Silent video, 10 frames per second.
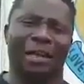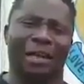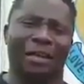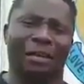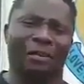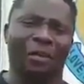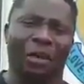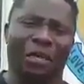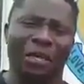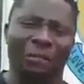Then
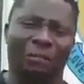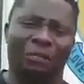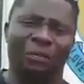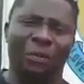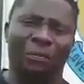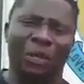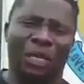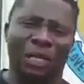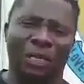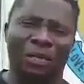go kill people
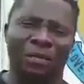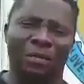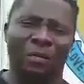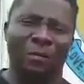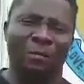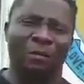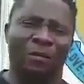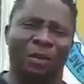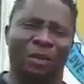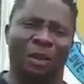picking
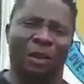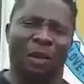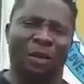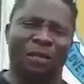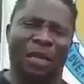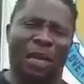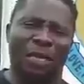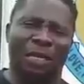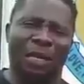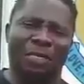or
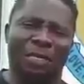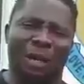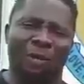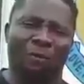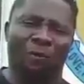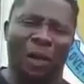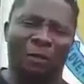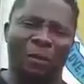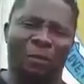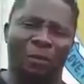Sara the Great, then go
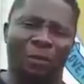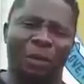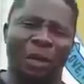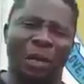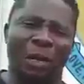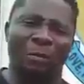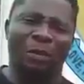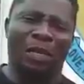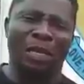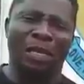friend people
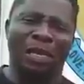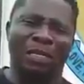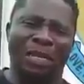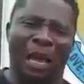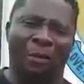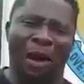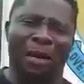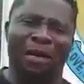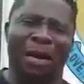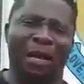picking in
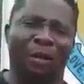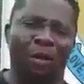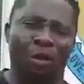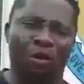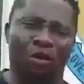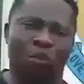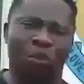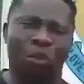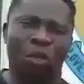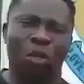Taiwan 9
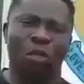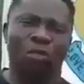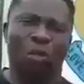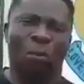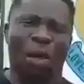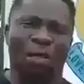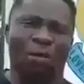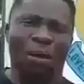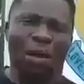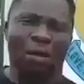hours. Some
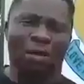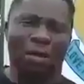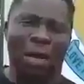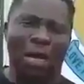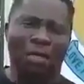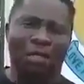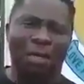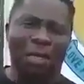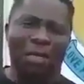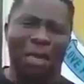man they go and lie,
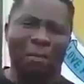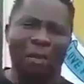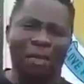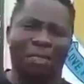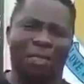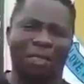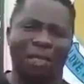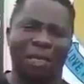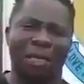say they meet